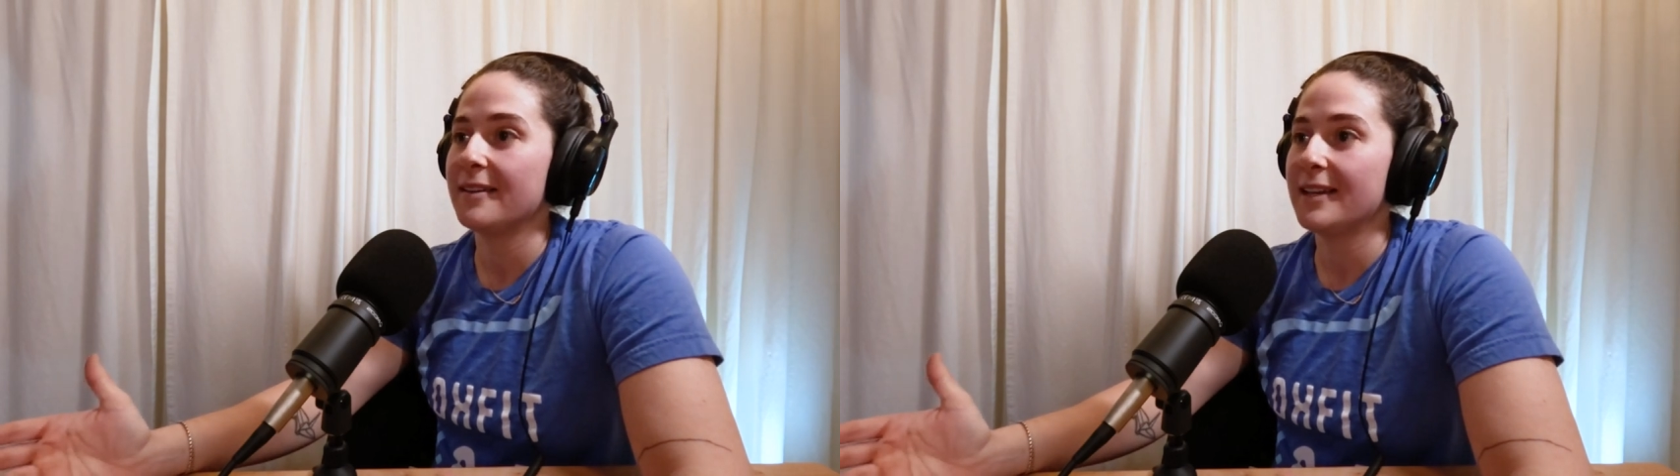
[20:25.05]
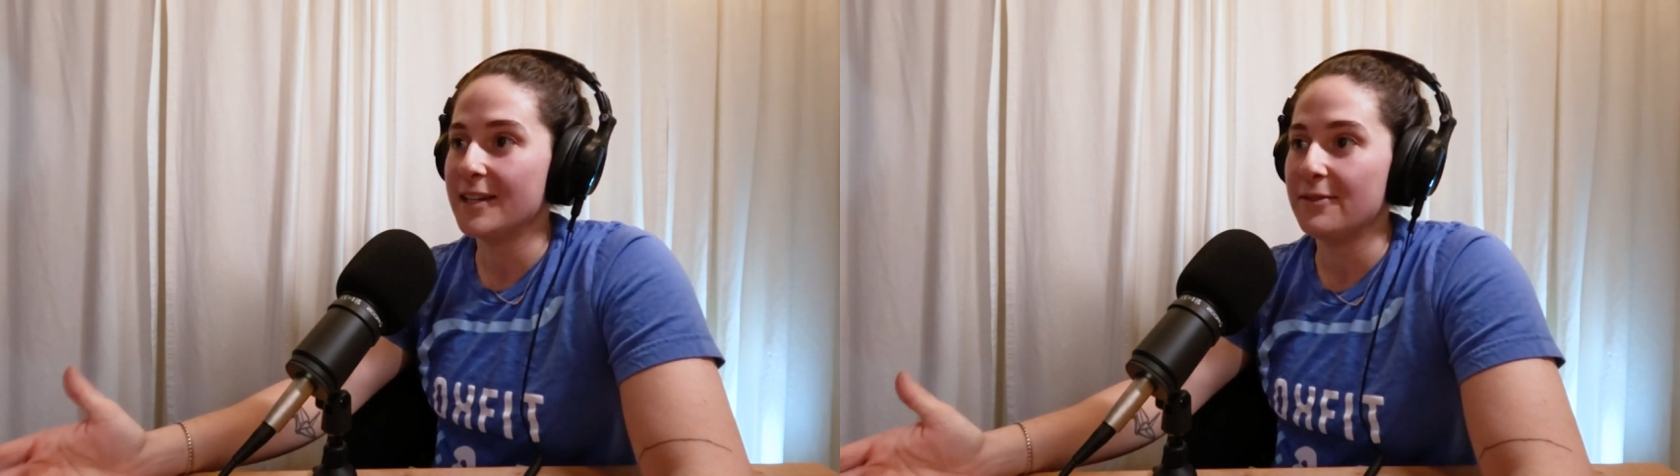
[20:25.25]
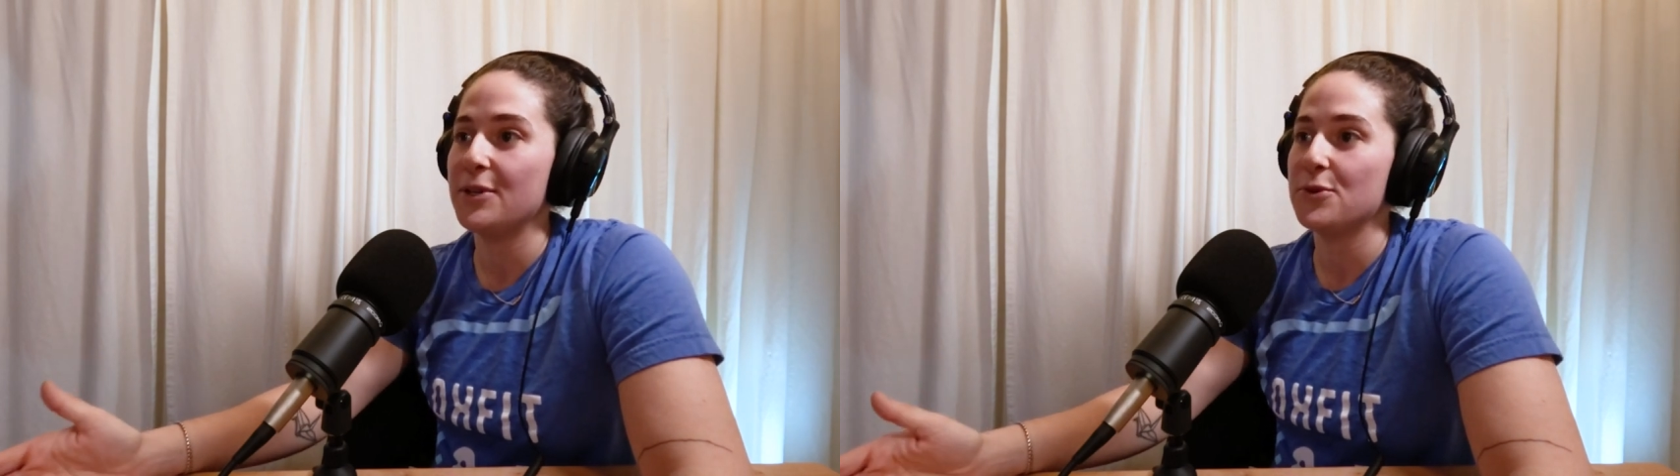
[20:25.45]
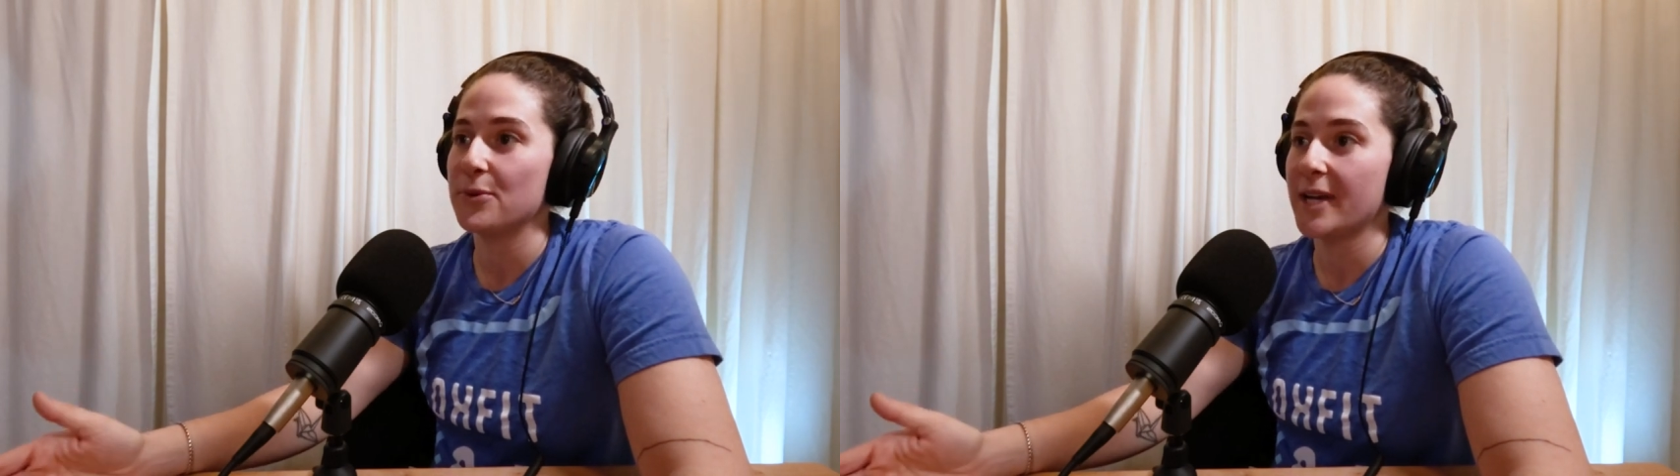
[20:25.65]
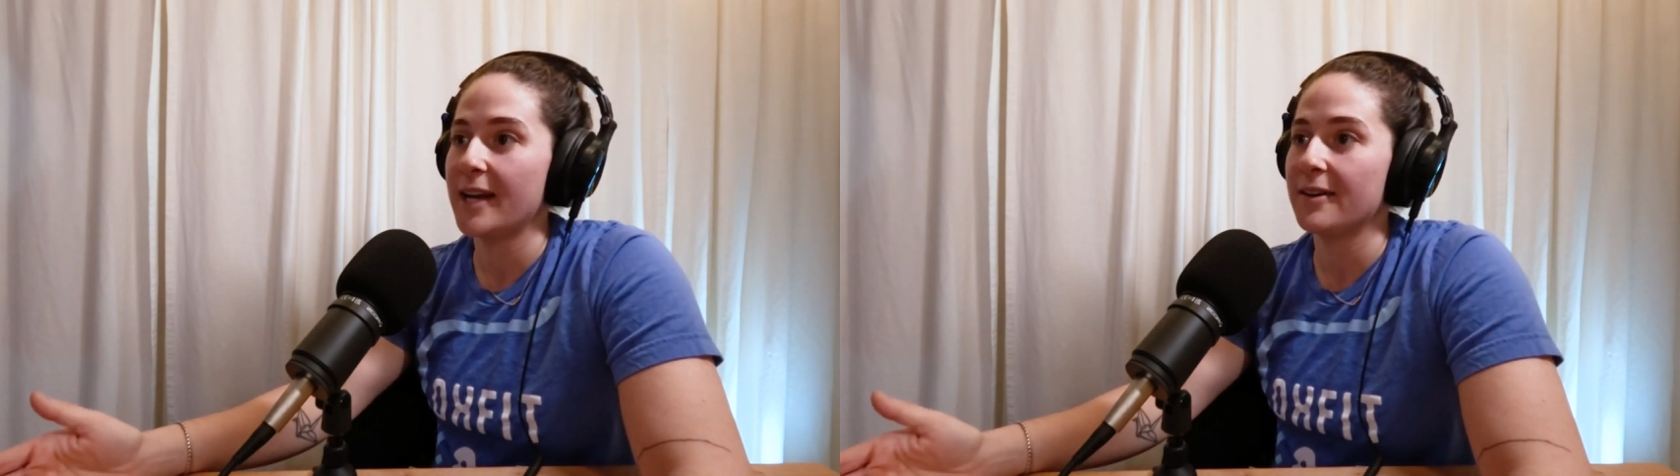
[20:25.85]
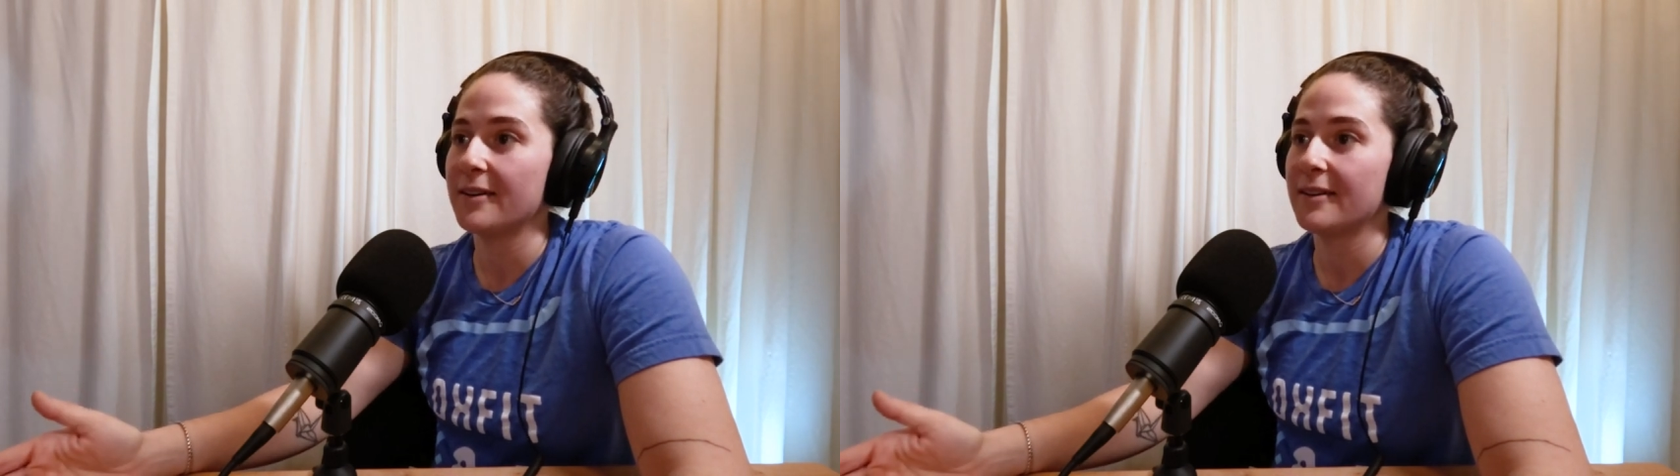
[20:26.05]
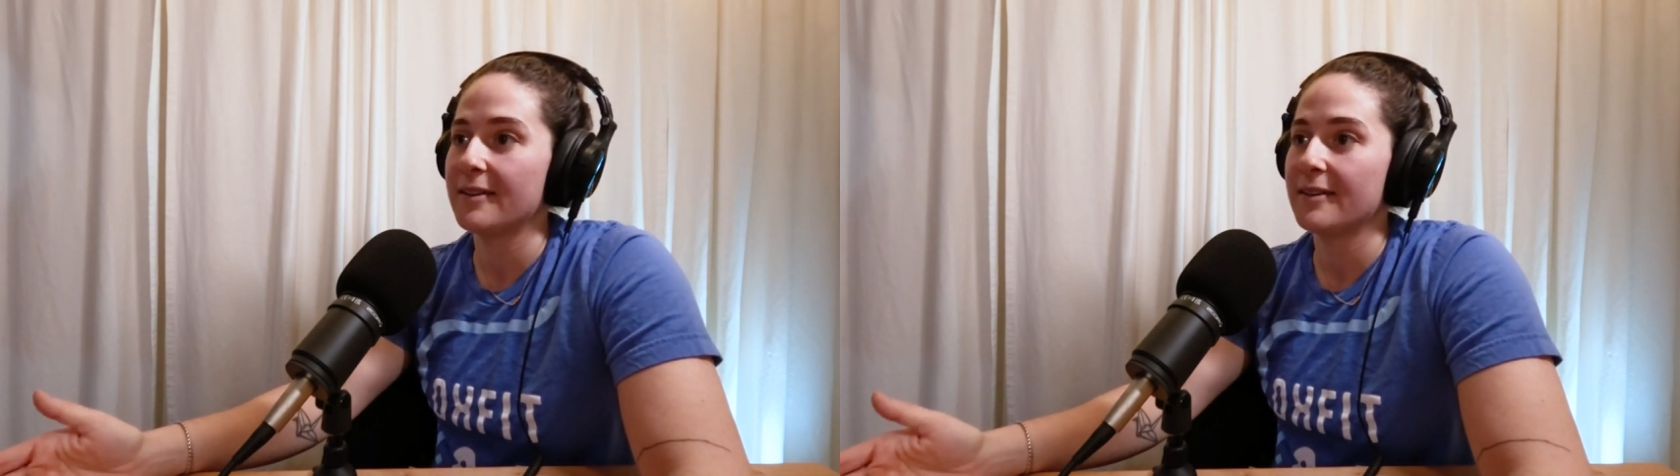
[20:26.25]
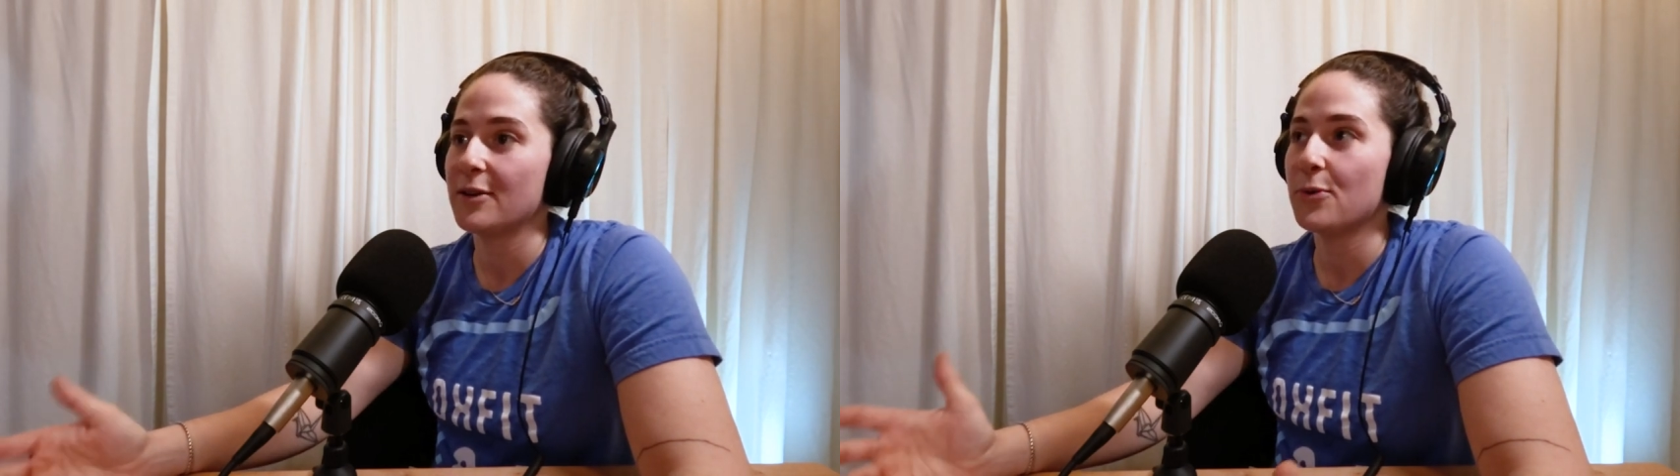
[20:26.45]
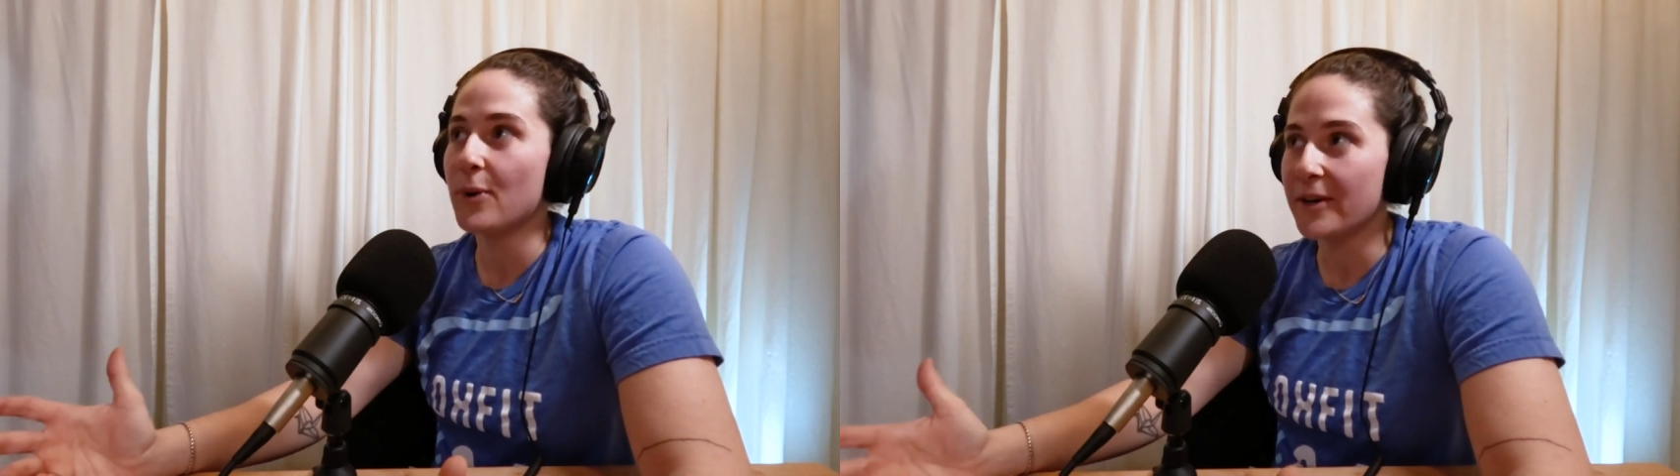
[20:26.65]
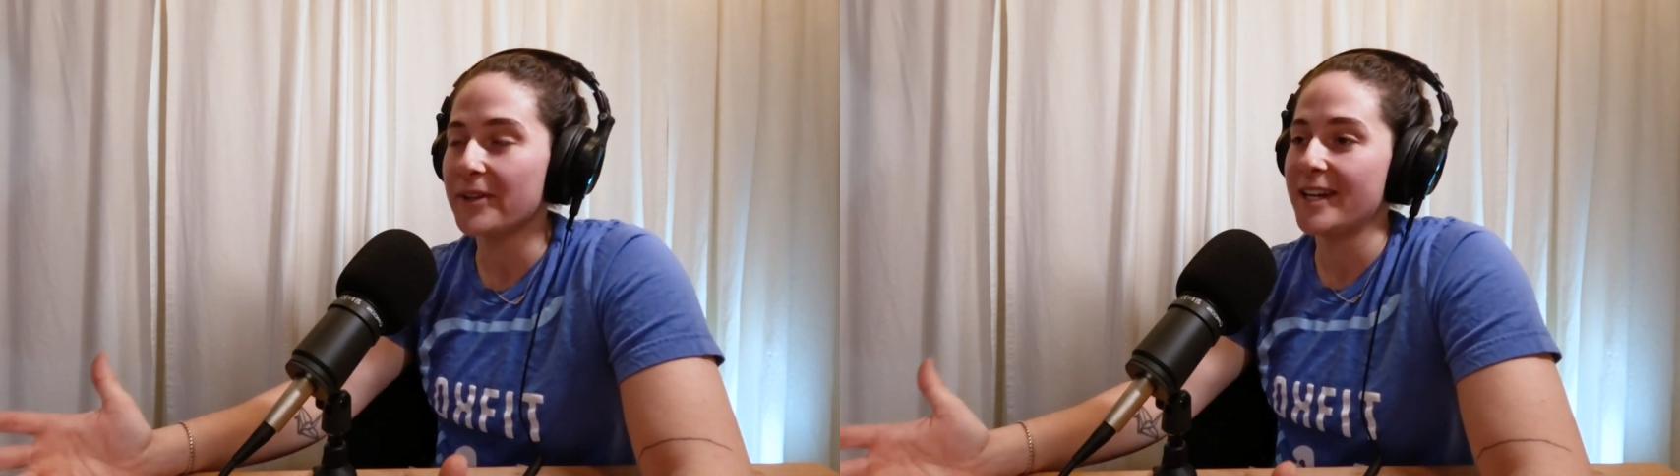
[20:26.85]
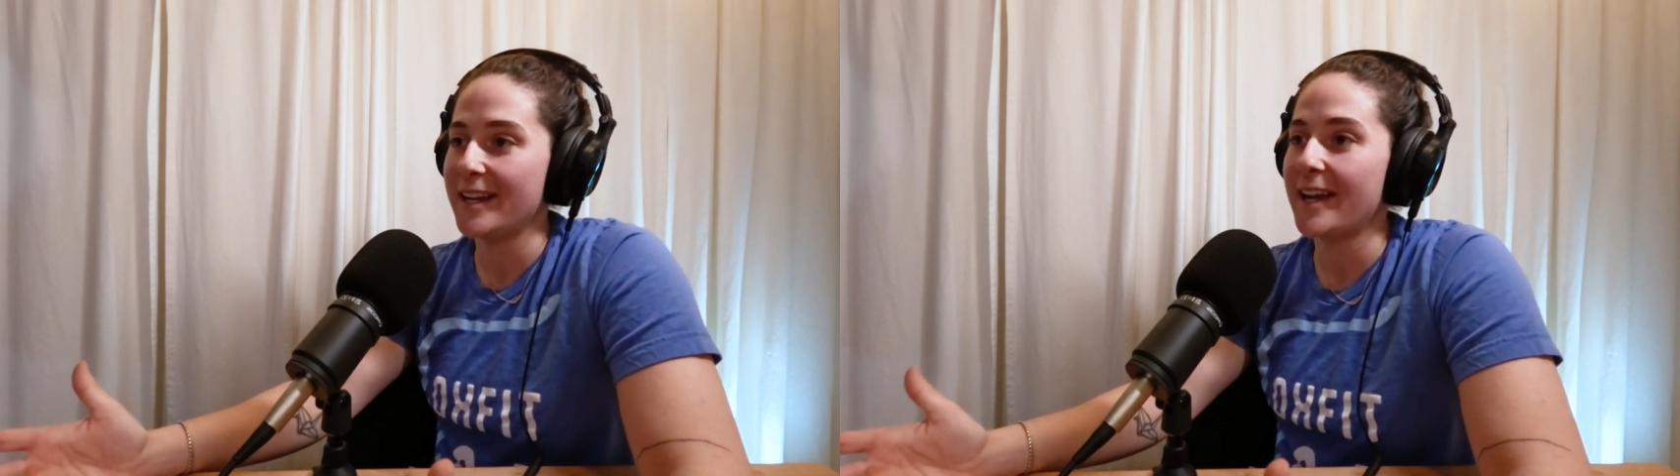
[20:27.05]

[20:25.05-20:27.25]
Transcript: individual care, mm-hmm. quality